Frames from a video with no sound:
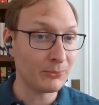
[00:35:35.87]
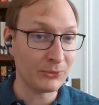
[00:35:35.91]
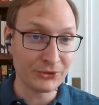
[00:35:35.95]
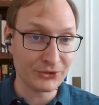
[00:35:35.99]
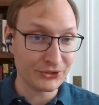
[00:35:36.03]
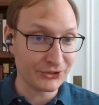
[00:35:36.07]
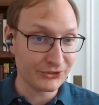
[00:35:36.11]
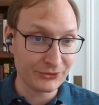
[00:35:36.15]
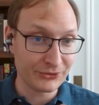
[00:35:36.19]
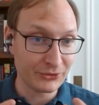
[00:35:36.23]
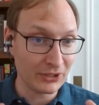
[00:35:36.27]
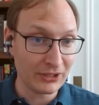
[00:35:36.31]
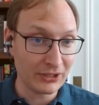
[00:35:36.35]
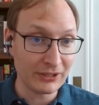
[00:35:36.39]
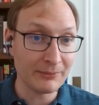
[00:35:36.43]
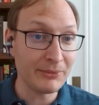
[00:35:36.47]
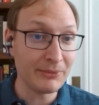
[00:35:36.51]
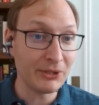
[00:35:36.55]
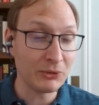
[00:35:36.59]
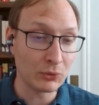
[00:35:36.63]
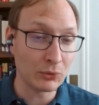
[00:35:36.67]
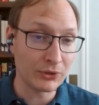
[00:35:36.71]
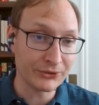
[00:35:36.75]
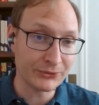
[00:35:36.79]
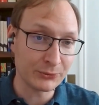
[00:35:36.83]
We're just going to
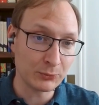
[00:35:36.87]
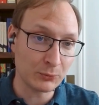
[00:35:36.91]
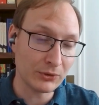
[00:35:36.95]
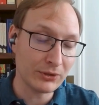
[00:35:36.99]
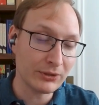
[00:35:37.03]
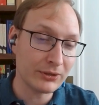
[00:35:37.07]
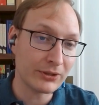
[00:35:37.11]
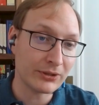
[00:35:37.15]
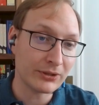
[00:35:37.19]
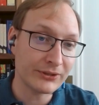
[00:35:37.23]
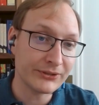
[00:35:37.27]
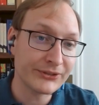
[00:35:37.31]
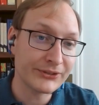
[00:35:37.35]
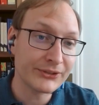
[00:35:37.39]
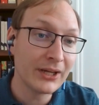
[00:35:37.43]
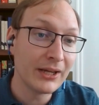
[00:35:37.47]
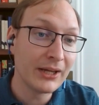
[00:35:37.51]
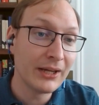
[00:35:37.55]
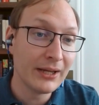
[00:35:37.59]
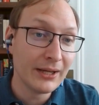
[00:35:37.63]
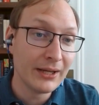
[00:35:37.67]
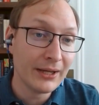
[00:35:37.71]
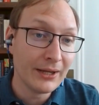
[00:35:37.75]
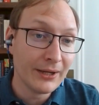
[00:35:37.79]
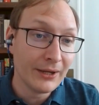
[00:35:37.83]
be worse workers,
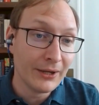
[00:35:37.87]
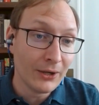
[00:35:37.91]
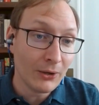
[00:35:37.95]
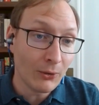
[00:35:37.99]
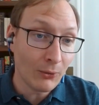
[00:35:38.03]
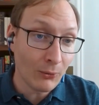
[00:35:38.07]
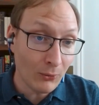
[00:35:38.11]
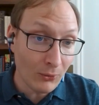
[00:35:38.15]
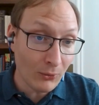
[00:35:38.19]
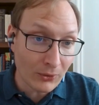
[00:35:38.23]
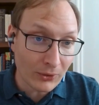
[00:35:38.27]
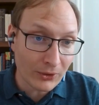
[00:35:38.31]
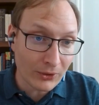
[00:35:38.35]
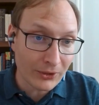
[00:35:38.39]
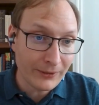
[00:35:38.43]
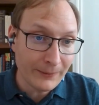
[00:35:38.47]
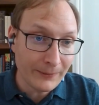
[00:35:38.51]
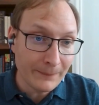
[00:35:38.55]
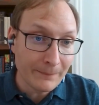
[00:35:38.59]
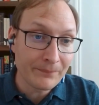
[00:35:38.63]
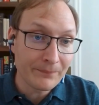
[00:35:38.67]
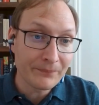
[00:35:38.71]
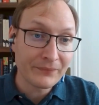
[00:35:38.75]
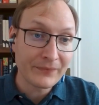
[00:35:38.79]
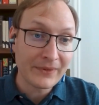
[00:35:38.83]
or